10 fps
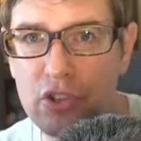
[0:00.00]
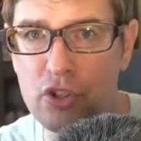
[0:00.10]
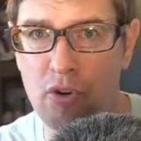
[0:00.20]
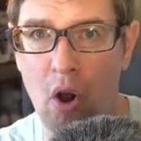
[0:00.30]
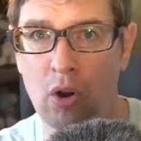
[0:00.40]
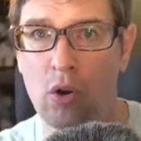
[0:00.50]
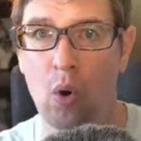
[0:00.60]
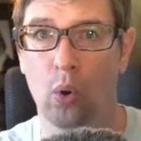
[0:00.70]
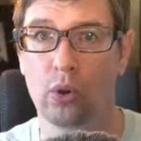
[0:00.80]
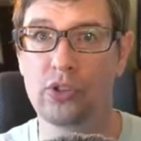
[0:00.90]

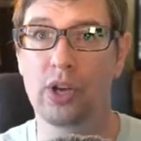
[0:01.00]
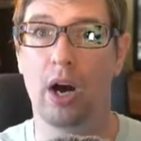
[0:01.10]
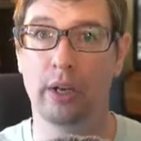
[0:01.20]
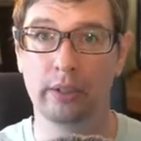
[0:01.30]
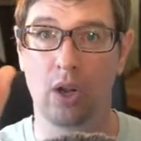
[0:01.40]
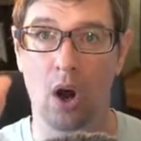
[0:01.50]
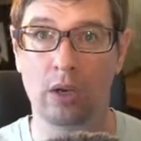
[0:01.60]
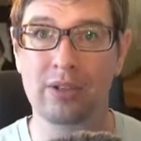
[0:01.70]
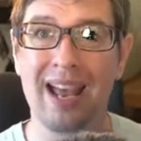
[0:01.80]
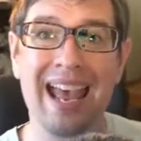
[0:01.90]
strongholds
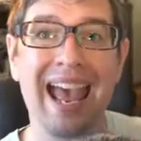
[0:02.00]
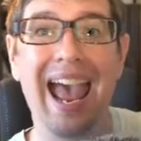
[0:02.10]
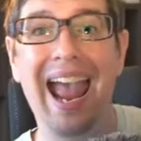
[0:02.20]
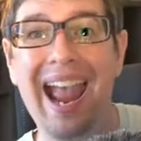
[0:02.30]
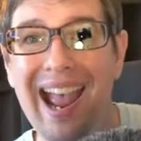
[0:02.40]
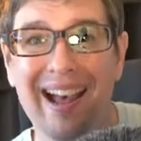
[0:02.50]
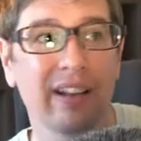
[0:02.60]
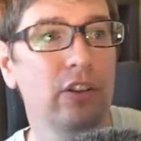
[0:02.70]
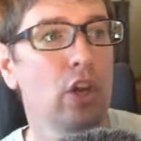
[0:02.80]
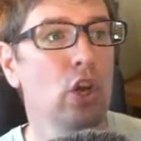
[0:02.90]
unlocked,
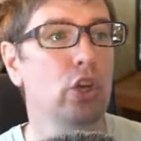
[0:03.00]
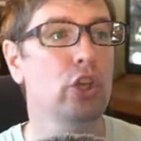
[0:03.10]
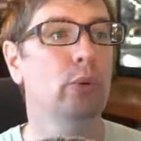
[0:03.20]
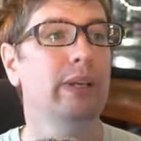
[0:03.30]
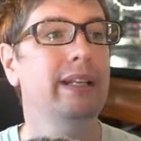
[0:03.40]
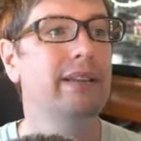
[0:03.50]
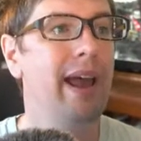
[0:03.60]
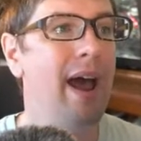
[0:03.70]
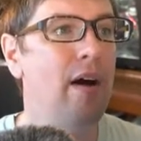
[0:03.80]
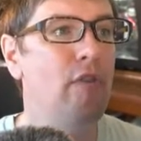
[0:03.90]
and you need to
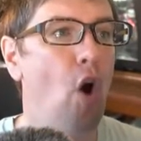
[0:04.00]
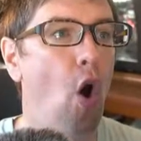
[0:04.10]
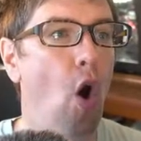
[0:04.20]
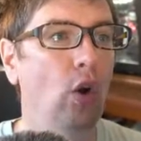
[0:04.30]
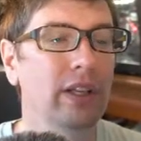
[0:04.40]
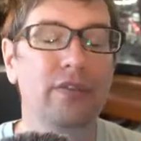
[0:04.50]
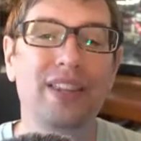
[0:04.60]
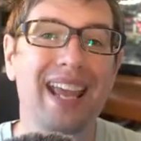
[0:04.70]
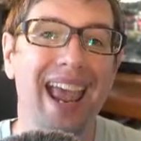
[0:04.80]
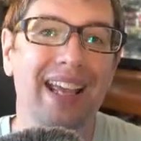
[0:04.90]
have all of
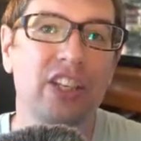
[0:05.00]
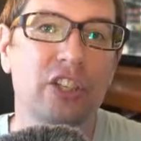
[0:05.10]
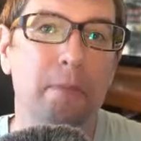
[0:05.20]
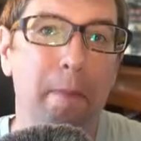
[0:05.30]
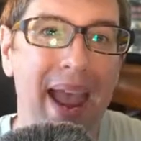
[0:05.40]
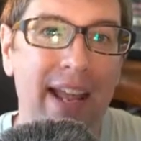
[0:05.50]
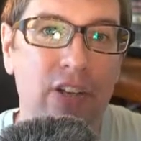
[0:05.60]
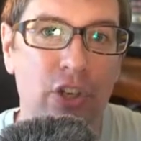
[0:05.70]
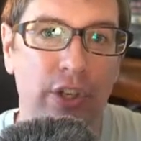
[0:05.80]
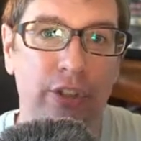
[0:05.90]
the
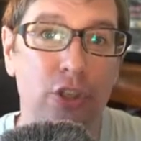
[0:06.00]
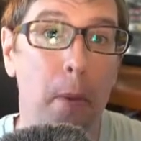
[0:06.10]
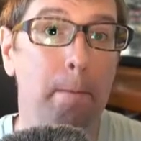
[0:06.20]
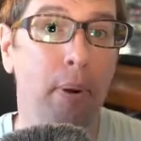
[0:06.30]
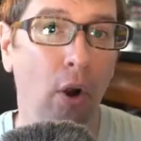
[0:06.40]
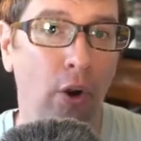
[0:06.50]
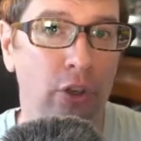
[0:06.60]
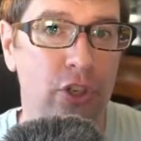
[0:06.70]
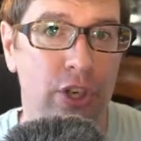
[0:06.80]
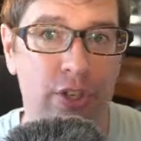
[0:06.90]
expansions
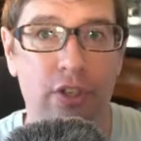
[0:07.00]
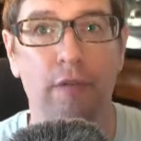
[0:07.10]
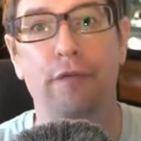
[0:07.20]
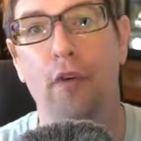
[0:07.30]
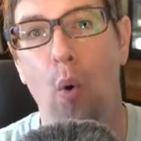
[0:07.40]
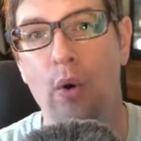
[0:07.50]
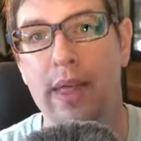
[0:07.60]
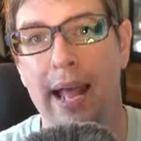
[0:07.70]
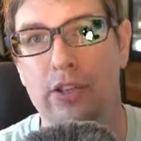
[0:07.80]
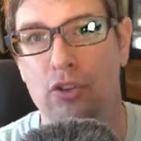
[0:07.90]
purchased for
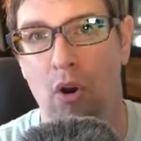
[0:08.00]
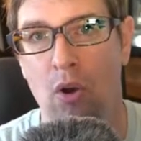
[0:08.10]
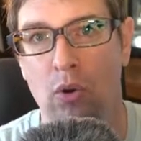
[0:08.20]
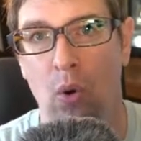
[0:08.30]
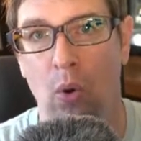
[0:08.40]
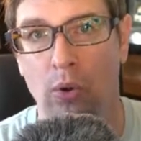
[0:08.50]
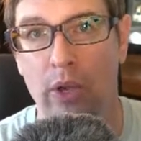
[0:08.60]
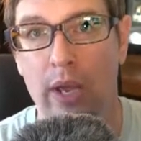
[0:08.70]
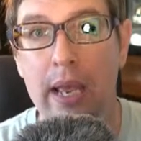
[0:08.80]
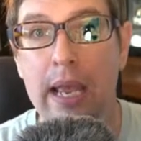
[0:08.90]
that stronghold
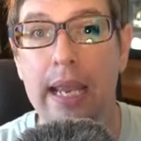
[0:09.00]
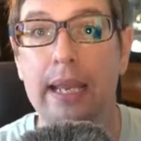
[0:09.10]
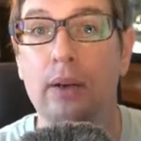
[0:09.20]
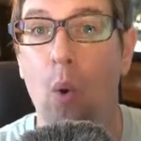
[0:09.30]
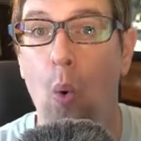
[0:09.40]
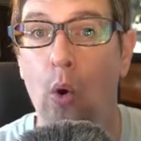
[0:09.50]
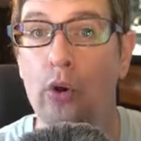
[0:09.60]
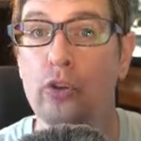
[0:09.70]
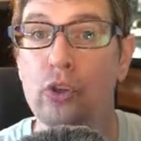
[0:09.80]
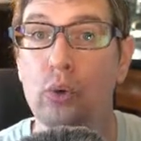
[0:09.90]
in order
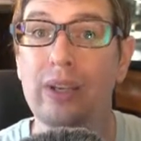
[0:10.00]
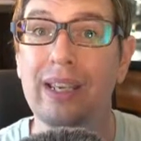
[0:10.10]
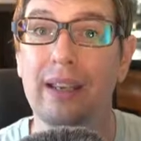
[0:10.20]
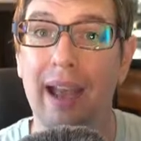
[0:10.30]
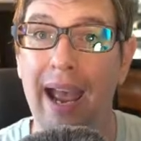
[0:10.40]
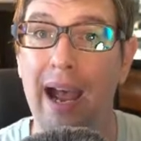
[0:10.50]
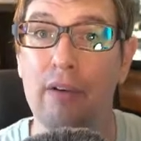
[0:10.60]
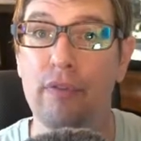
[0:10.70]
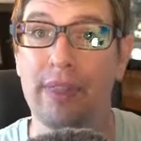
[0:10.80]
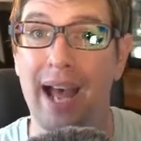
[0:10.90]
to
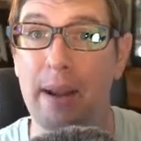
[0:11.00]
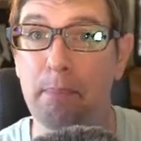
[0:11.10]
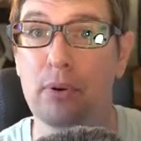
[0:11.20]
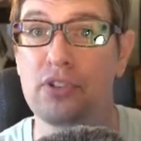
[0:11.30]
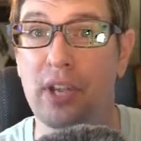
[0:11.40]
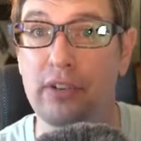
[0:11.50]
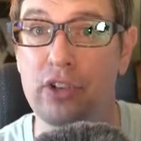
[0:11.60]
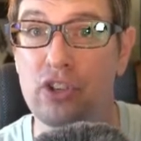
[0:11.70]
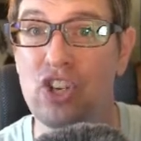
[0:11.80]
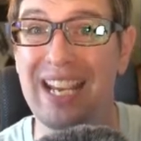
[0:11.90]
have that
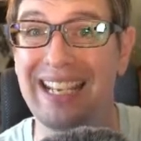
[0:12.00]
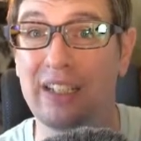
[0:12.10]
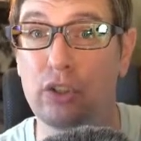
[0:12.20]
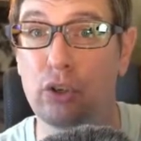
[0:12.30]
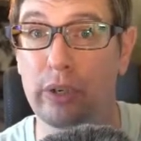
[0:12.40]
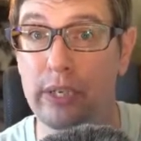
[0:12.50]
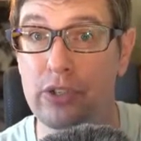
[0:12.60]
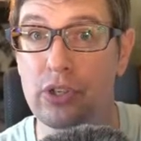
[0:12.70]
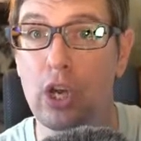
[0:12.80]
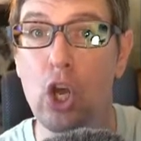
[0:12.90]
percentage
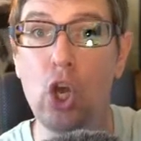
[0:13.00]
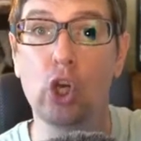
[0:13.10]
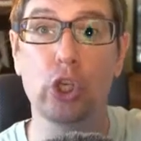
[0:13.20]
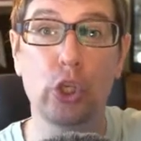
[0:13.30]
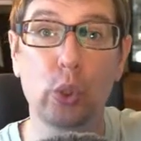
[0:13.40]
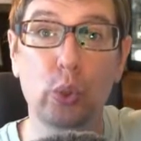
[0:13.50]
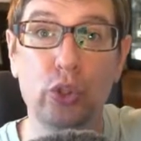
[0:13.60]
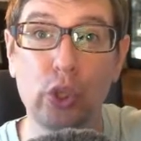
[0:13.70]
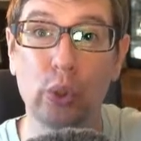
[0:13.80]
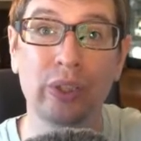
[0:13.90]
increase. You
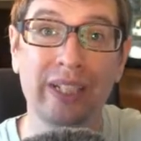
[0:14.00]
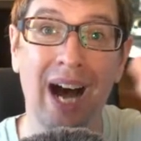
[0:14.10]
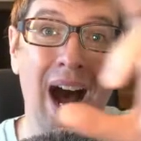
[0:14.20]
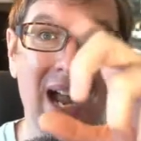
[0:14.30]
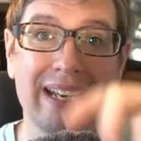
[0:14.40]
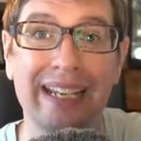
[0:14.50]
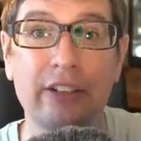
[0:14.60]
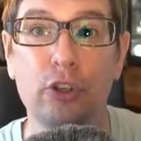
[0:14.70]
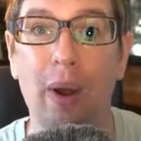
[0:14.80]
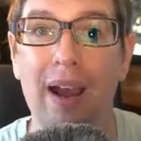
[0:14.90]
do not need
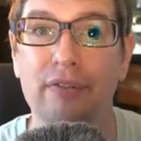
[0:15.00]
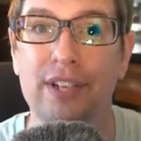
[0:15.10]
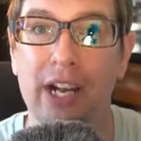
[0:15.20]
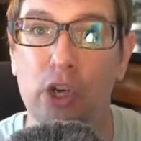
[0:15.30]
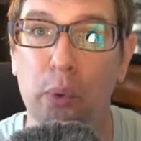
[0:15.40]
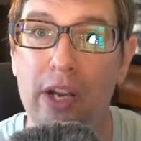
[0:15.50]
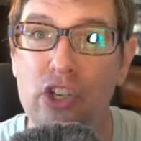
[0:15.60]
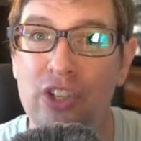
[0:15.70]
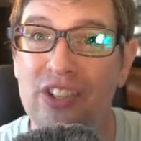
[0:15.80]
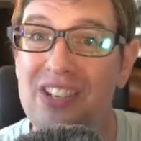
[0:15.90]
to have
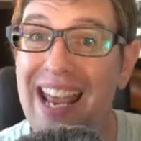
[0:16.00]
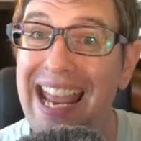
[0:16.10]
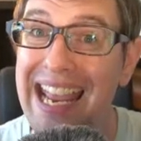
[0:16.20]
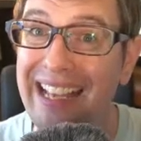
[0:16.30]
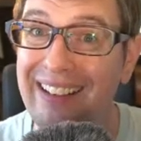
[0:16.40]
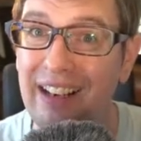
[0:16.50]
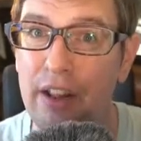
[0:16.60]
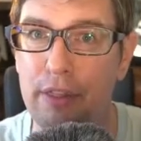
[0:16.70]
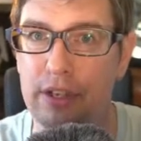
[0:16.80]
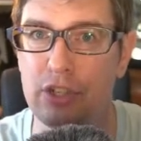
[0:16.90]
decorations in
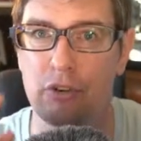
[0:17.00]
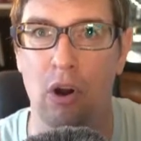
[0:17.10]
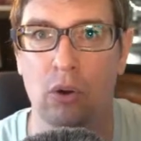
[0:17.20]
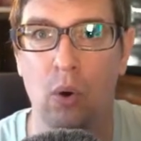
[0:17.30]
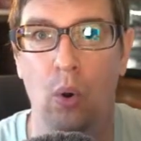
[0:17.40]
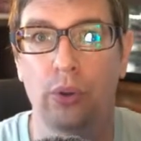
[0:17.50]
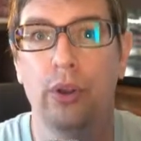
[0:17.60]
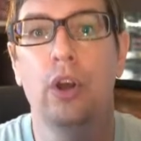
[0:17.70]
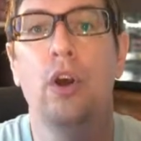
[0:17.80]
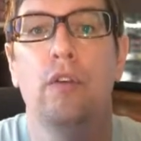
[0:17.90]
the stronghold
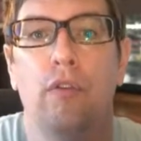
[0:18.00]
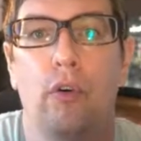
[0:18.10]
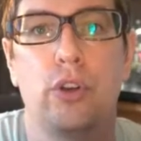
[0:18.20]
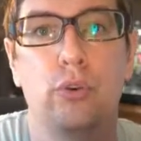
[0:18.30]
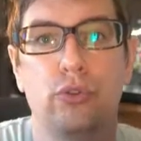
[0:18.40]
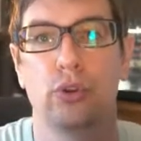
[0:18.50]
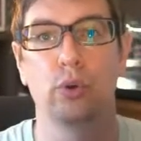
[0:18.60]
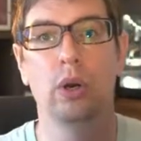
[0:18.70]
for you to